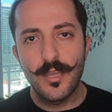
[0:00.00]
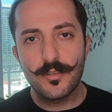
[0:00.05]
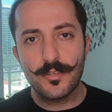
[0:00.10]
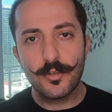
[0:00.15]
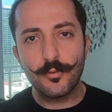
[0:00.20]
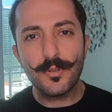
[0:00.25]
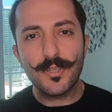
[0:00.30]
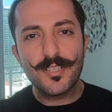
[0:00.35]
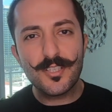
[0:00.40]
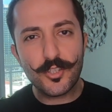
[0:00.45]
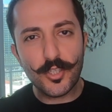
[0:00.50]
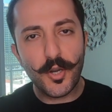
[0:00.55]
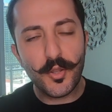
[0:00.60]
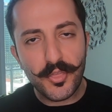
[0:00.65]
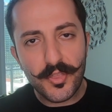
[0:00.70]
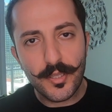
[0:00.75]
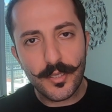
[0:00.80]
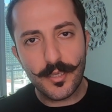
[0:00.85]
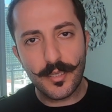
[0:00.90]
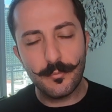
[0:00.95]
So really
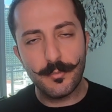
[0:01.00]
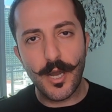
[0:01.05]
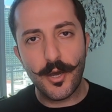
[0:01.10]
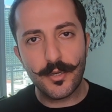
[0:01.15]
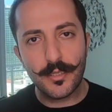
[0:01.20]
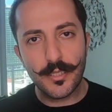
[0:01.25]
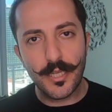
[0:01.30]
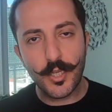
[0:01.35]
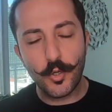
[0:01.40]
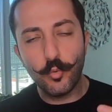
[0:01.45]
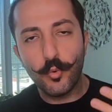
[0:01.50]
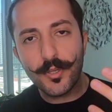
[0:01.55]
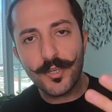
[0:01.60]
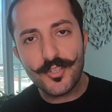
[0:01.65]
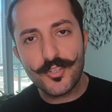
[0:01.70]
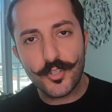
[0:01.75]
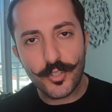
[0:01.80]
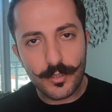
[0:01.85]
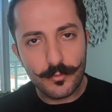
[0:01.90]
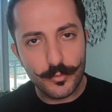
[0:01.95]
start thinking about it, like what
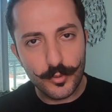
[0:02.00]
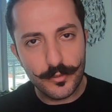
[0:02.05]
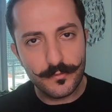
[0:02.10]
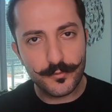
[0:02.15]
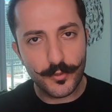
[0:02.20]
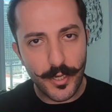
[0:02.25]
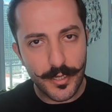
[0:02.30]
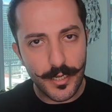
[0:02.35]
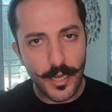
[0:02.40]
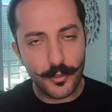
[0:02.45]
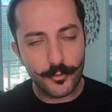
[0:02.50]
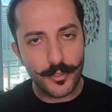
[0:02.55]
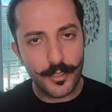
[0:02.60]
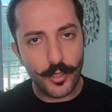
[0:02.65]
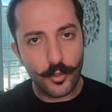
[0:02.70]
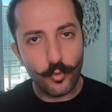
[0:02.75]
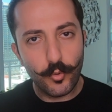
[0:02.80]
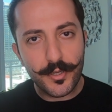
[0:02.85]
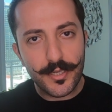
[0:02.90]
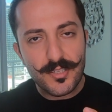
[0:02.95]
is your move right now? You
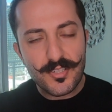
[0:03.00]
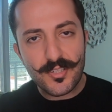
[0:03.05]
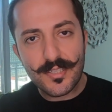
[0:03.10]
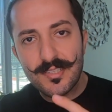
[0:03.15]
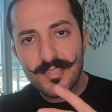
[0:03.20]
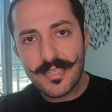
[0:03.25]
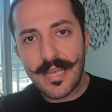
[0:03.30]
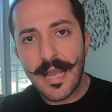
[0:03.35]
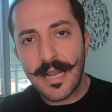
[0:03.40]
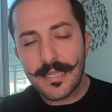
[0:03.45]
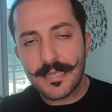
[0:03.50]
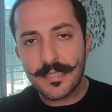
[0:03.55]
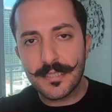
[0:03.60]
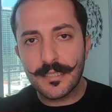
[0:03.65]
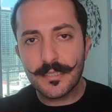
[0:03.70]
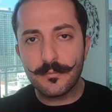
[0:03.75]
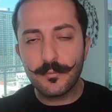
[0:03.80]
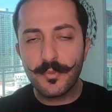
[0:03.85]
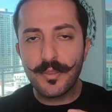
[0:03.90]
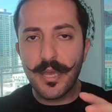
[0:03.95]
know, what is
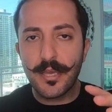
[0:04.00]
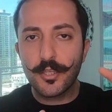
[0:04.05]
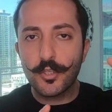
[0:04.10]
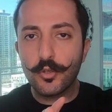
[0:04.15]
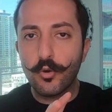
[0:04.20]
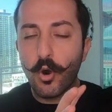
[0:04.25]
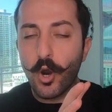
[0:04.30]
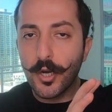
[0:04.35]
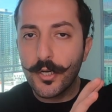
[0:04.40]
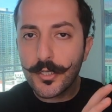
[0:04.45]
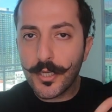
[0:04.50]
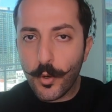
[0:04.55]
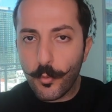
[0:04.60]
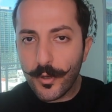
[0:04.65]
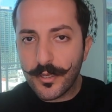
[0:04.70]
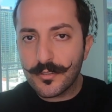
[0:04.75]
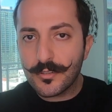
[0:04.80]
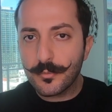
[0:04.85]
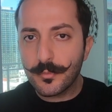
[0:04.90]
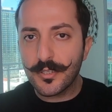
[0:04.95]
exactly that you are
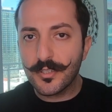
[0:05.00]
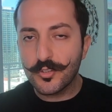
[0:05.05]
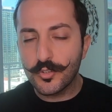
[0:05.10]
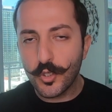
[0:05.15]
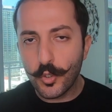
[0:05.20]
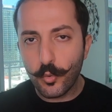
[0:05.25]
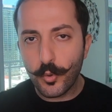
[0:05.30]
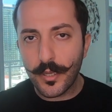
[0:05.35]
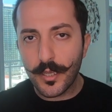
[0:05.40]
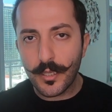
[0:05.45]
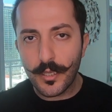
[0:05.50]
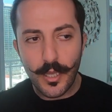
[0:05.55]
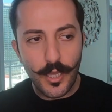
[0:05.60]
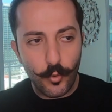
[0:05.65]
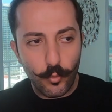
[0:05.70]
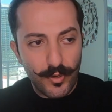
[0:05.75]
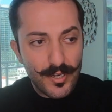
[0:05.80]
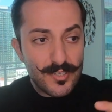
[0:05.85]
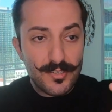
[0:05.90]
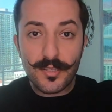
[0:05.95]
going to be doing?
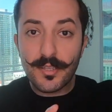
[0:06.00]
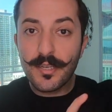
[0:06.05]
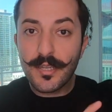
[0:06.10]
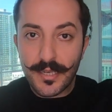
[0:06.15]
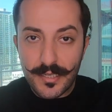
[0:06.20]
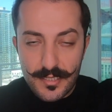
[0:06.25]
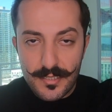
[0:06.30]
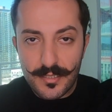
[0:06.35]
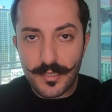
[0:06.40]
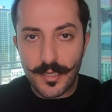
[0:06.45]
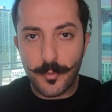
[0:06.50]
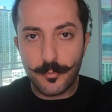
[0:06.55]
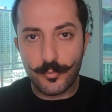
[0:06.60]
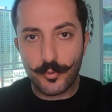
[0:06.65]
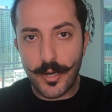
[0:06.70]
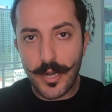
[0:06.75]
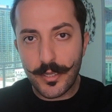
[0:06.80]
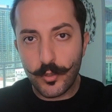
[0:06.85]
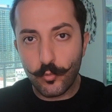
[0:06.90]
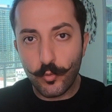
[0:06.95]
What is the next
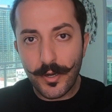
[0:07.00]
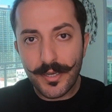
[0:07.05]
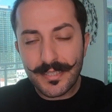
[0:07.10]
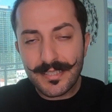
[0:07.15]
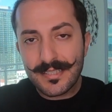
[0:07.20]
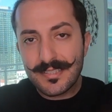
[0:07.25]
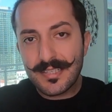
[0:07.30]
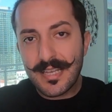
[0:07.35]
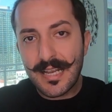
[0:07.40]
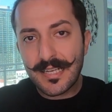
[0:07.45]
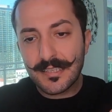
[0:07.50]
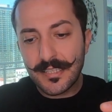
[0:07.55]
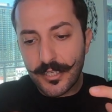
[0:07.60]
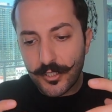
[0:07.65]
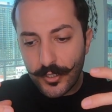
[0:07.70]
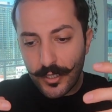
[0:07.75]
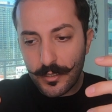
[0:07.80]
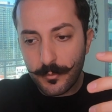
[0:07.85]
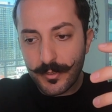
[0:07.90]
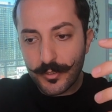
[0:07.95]
step, right? What exactly
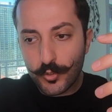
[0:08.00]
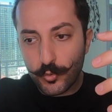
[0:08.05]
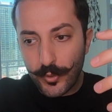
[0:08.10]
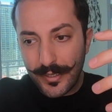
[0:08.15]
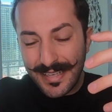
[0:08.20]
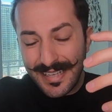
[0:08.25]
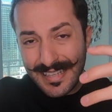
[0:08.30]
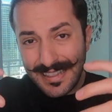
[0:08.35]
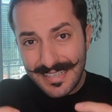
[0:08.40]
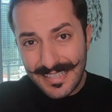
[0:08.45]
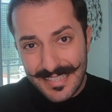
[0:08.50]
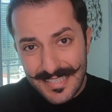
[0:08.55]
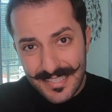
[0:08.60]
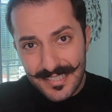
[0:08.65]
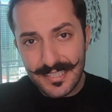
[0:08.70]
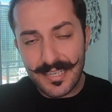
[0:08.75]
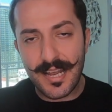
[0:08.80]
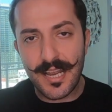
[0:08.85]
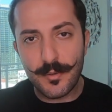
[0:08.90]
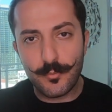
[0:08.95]
are you gonna be doing in
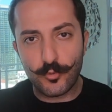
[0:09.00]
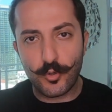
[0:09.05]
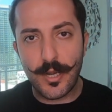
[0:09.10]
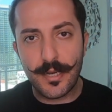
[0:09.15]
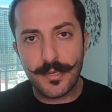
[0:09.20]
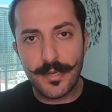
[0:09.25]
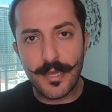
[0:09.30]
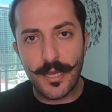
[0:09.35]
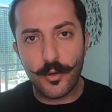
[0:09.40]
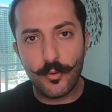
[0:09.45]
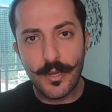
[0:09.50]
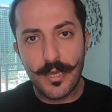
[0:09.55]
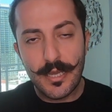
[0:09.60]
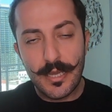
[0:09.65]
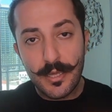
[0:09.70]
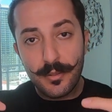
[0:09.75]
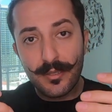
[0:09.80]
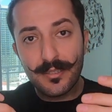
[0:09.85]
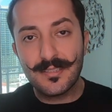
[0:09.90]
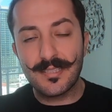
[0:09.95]
this time right now?
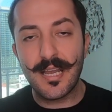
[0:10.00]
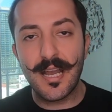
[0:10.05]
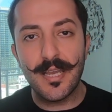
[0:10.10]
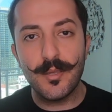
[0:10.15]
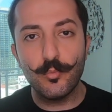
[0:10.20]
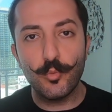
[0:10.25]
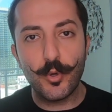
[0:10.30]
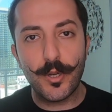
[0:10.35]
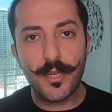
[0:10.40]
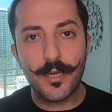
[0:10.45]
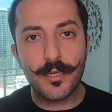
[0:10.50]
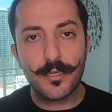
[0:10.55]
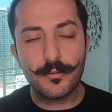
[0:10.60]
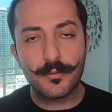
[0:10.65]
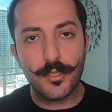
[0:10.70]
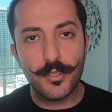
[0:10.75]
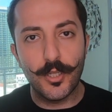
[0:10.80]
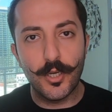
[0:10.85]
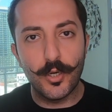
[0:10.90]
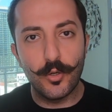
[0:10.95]
The time
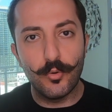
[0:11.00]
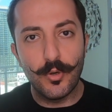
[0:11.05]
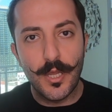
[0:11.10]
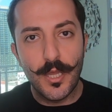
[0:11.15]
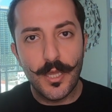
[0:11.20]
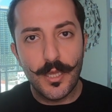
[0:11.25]
where, you know,